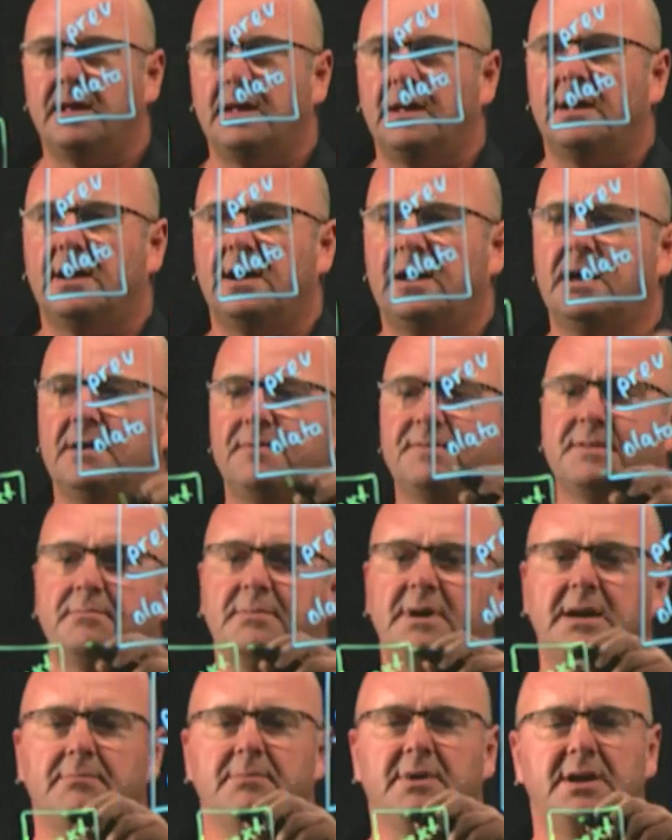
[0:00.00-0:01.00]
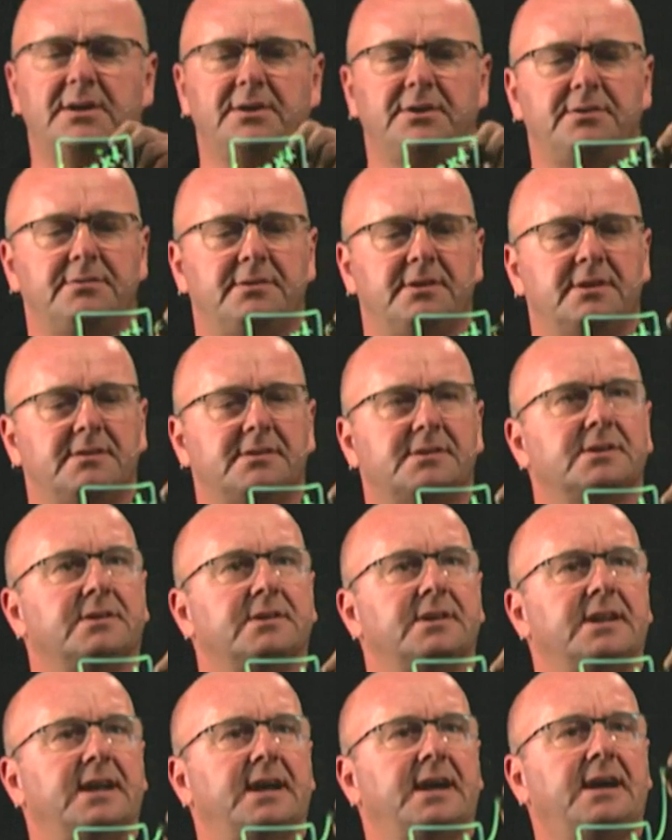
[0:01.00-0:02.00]
I have to make my new
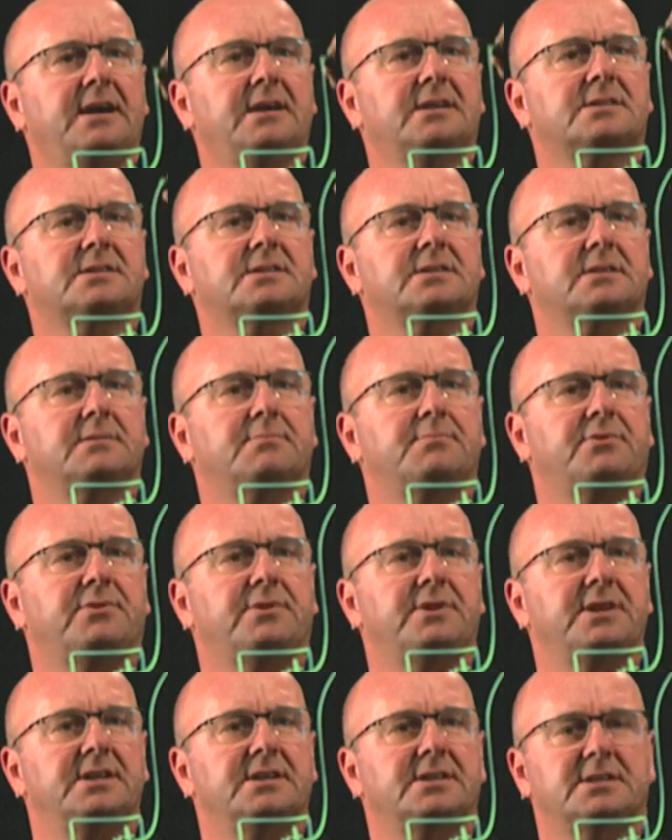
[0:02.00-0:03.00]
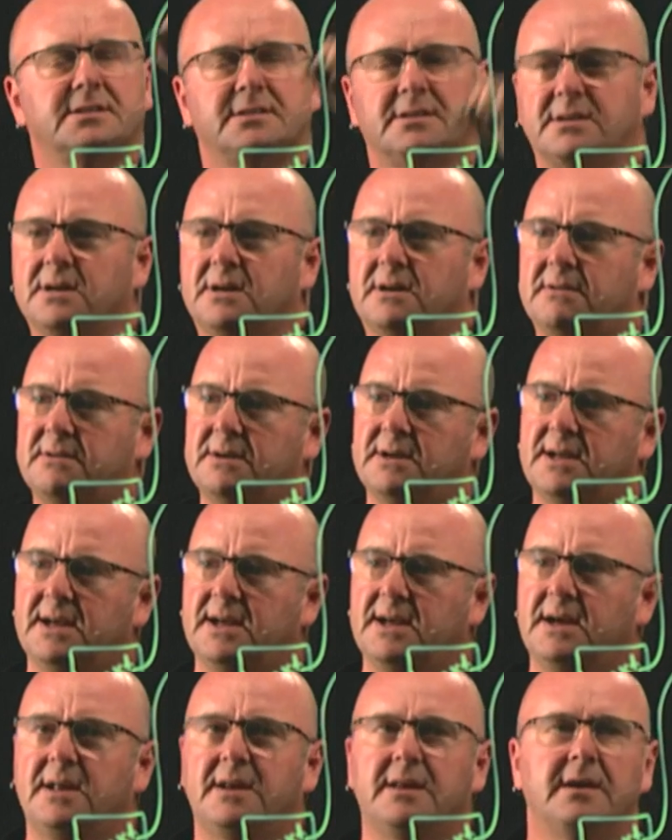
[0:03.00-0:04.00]
node.next point to the current
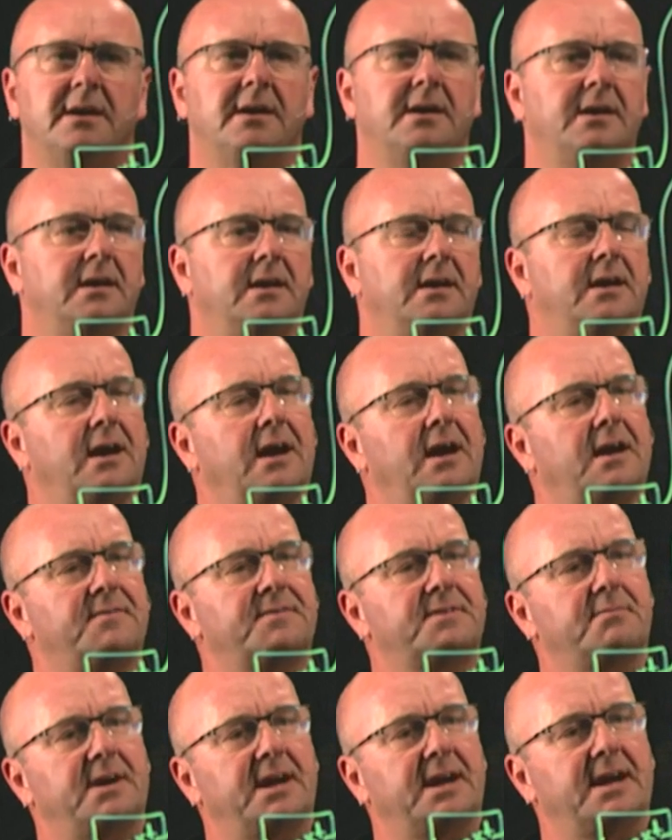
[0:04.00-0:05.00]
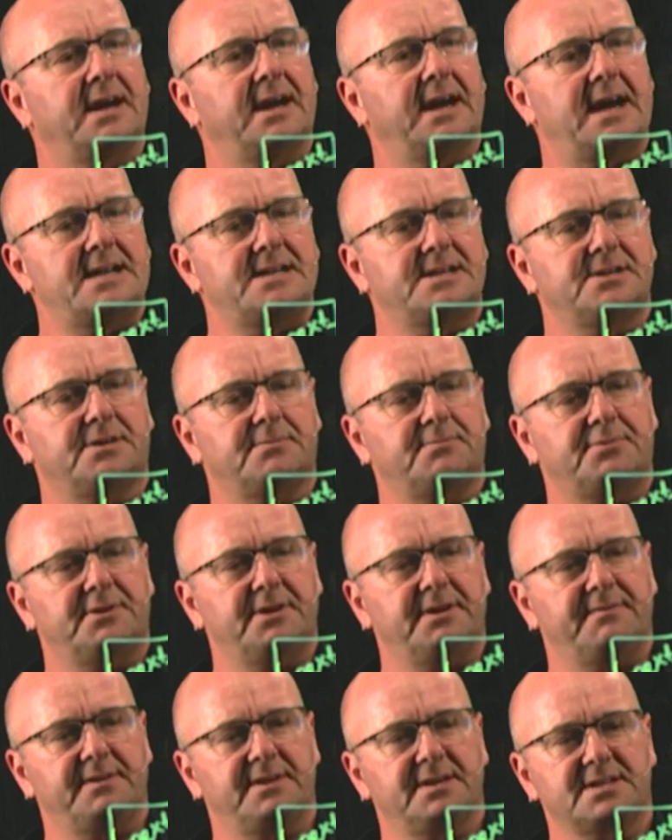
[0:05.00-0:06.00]
head. I have to make
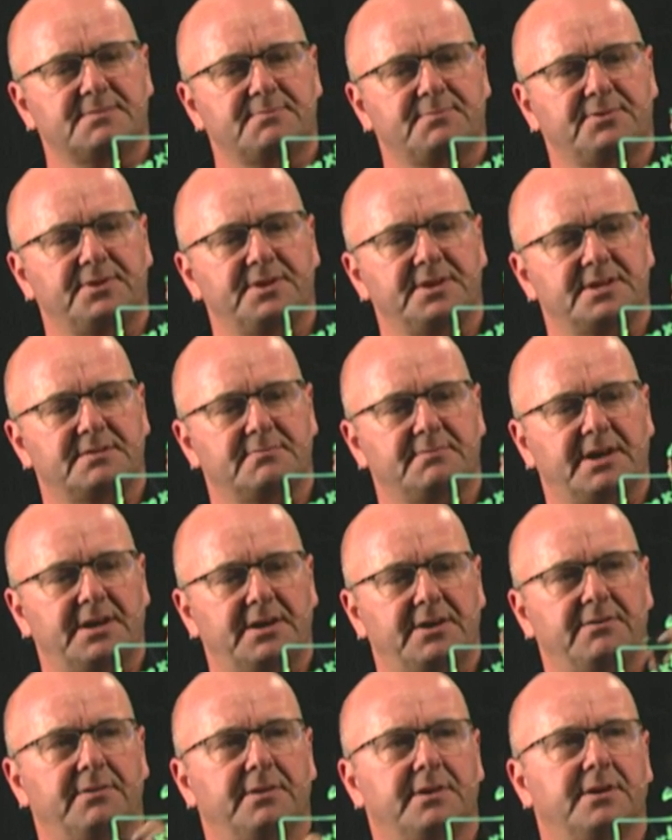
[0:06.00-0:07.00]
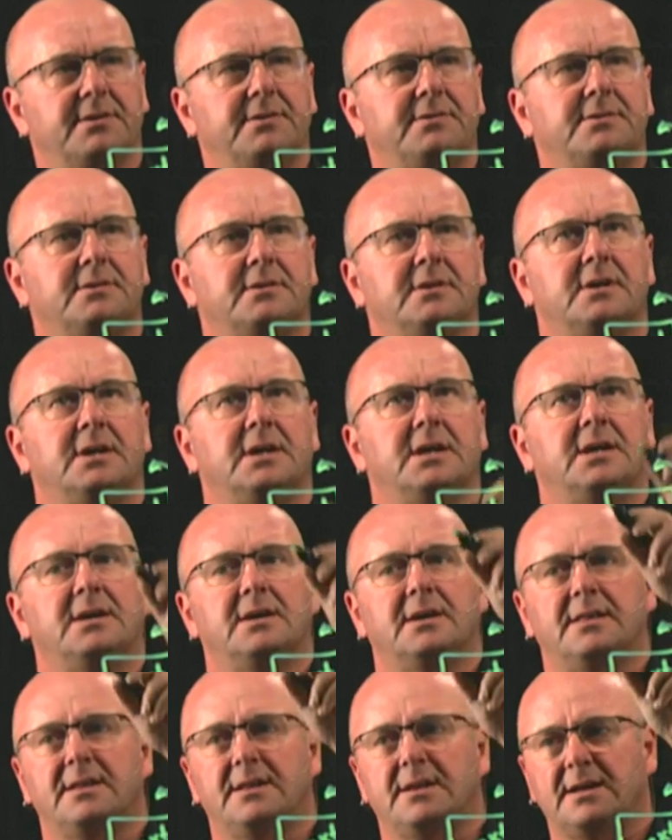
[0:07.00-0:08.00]
head.previous point to my new node.
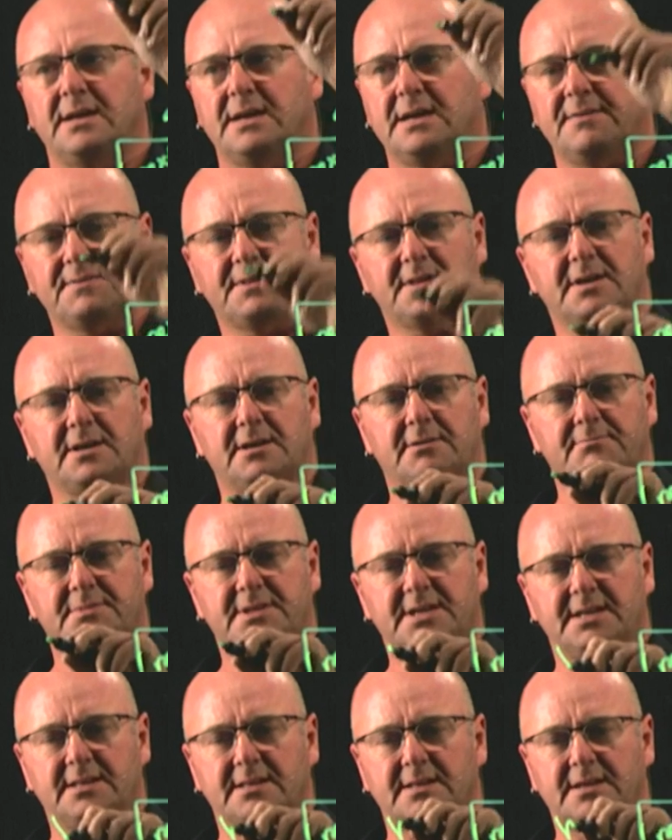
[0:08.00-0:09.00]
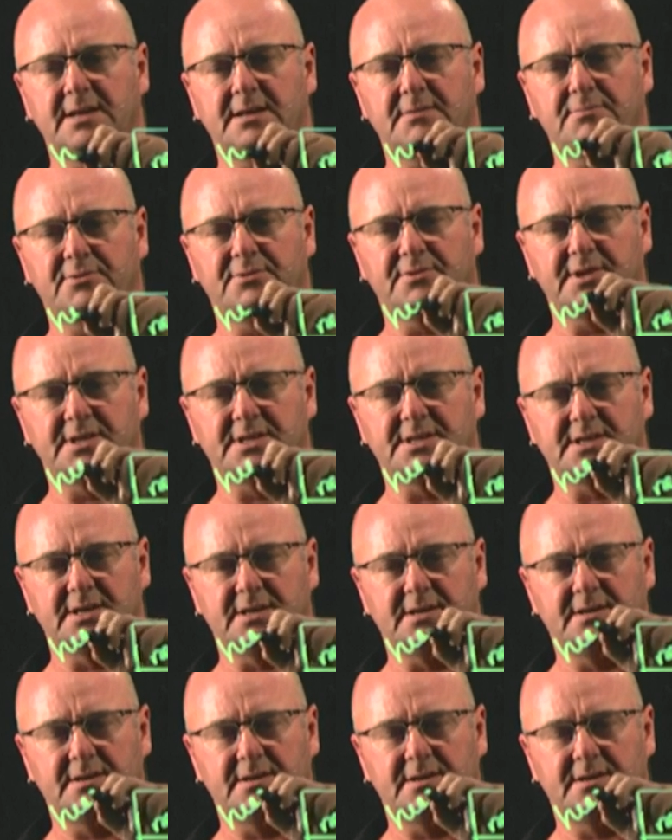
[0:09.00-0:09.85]
And then I have to update the head pointer.